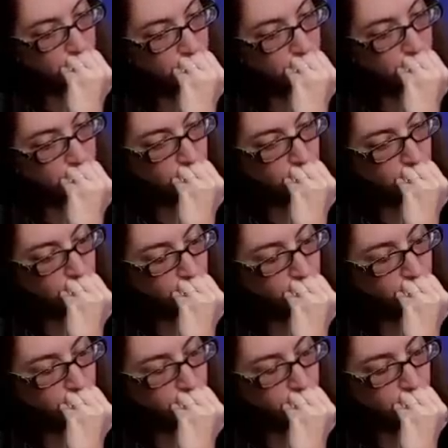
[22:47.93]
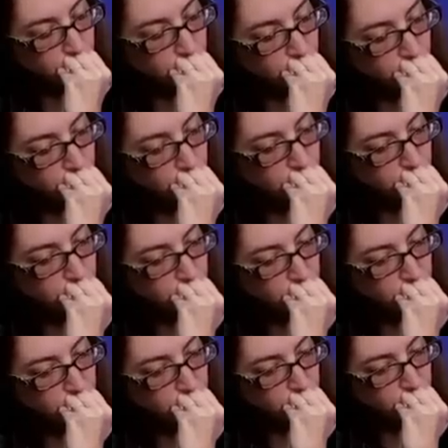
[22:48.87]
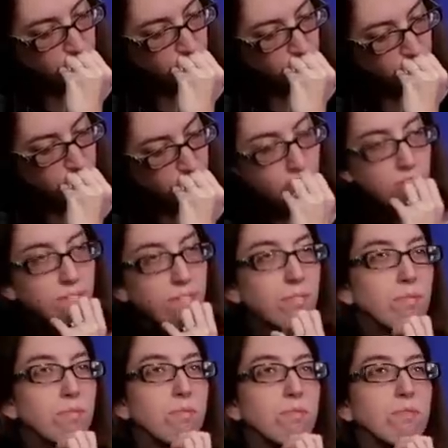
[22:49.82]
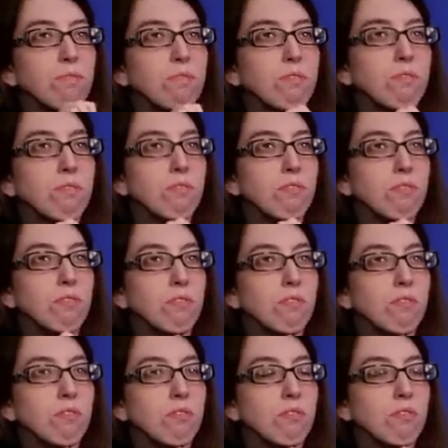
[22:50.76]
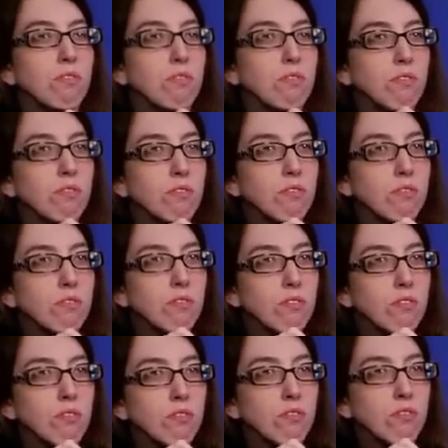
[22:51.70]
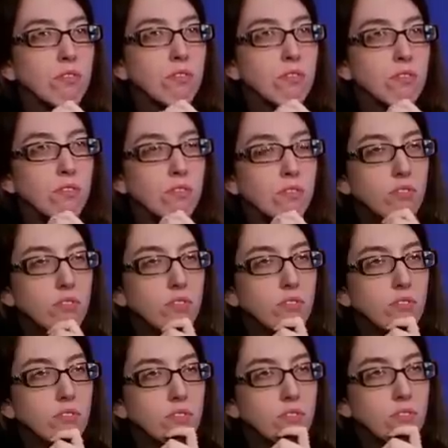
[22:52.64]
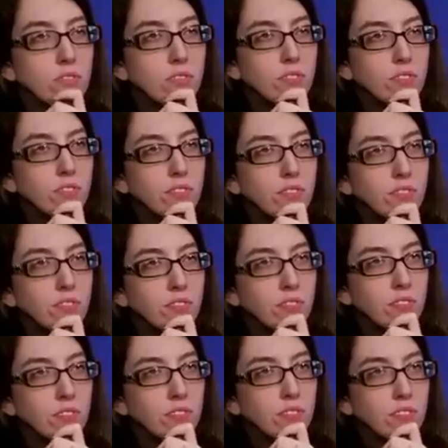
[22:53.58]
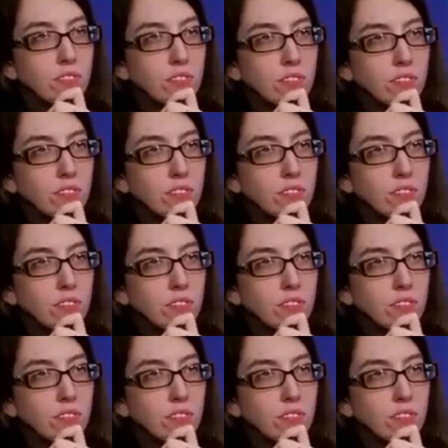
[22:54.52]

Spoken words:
The person shown says nothing.